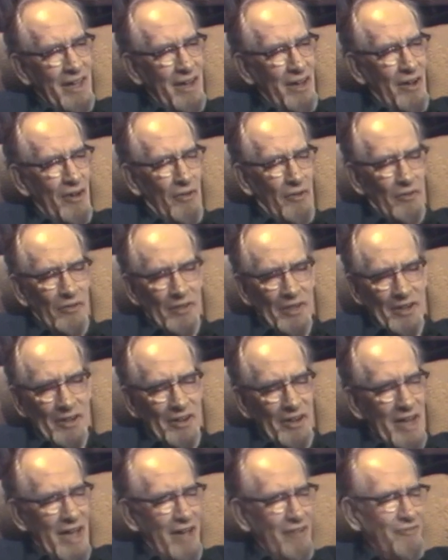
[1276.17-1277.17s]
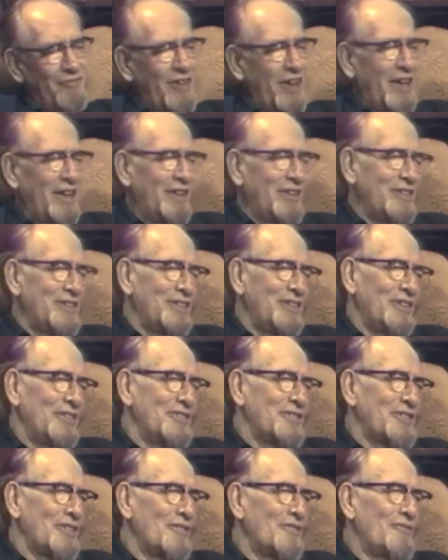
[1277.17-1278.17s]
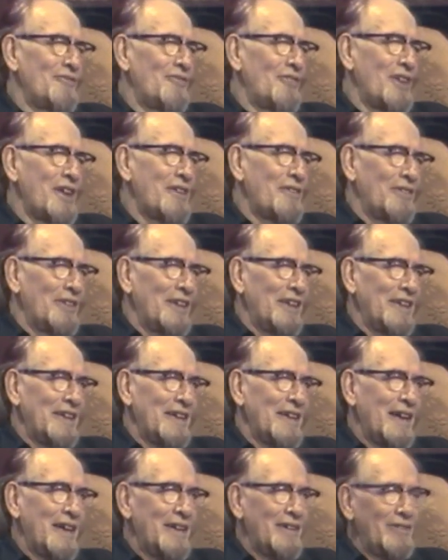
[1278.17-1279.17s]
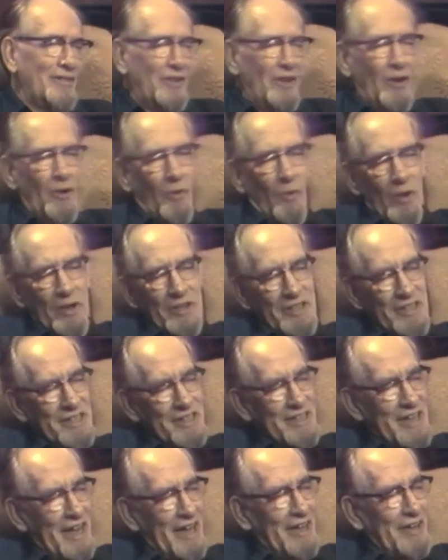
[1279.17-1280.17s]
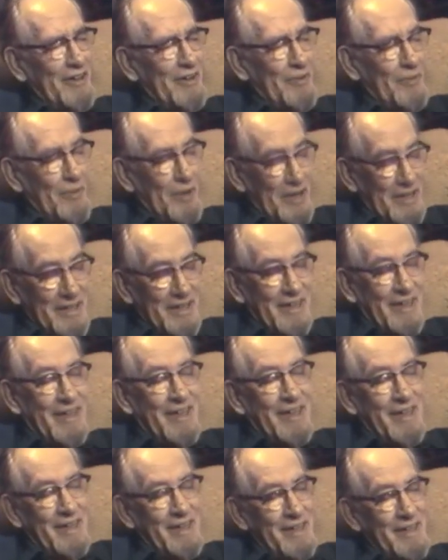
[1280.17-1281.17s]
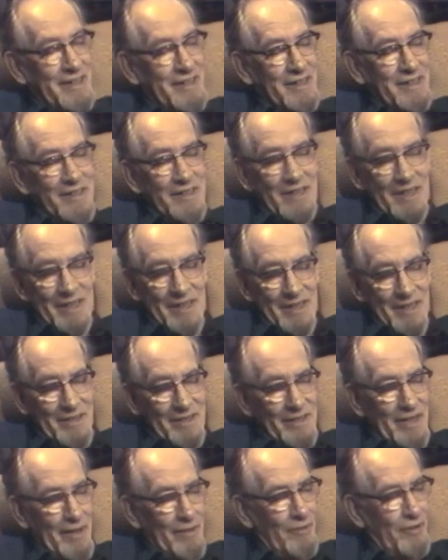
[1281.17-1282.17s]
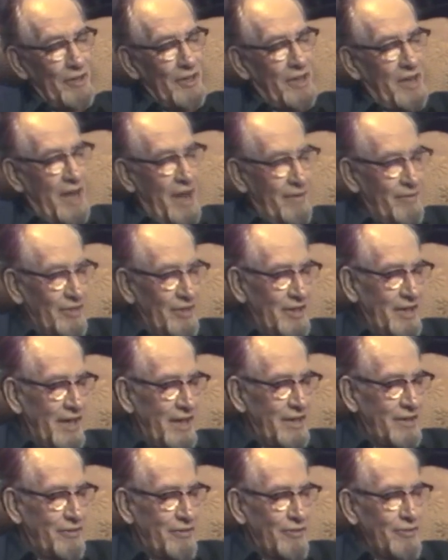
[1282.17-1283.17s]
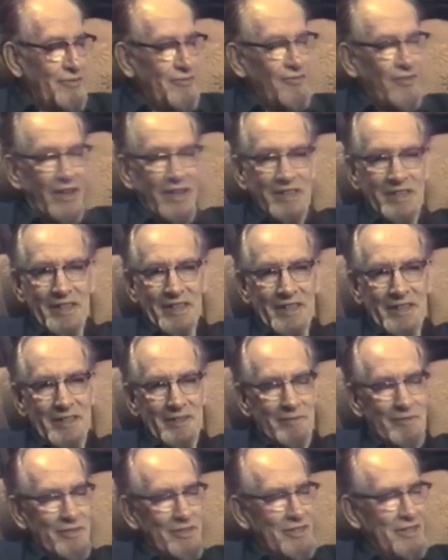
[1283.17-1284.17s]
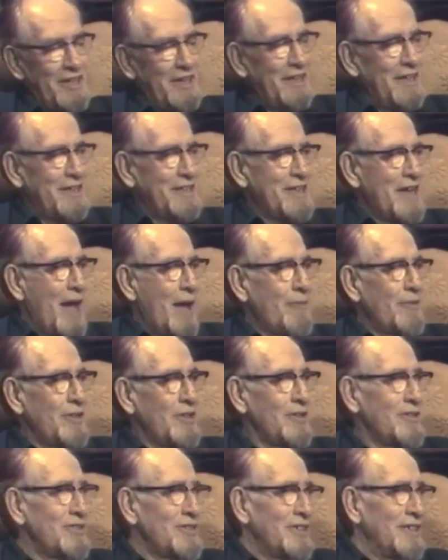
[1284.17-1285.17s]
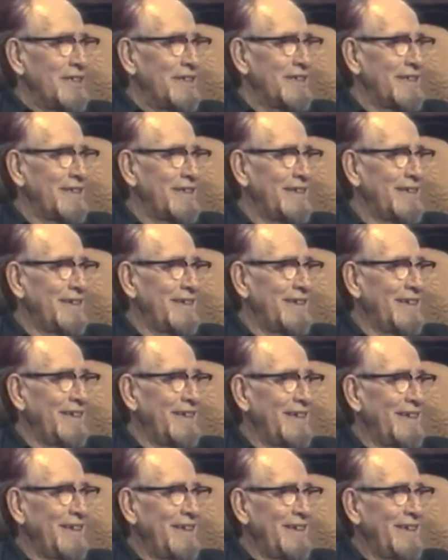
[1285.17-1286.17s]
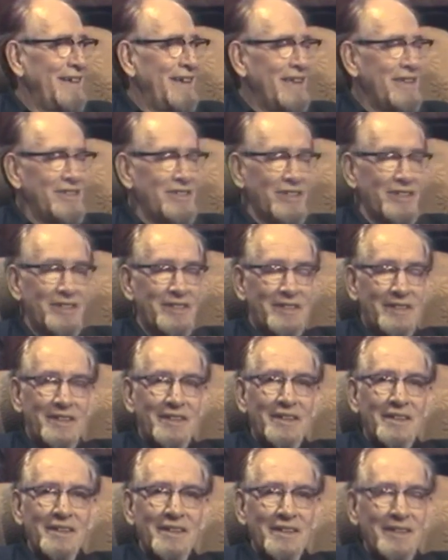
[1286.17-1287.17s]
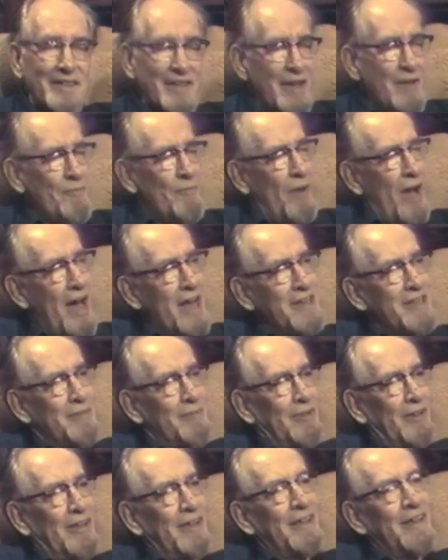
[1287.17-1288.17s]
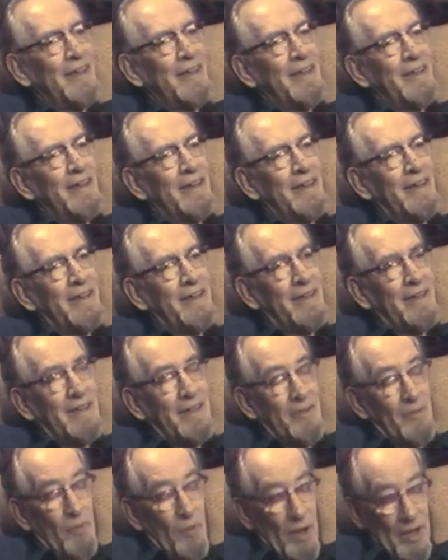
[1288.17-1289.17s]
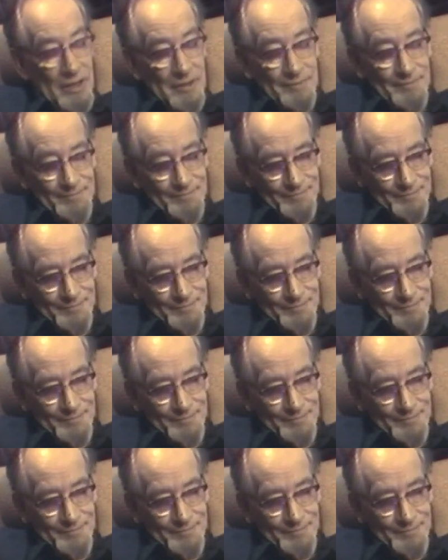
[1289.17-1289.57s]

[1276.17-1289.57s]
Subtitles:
oh, they're going to have failures, so frequently, I don't know, once a second or what. He says, they will never get through fixing this machine in time to use it. It's just impossible. Well,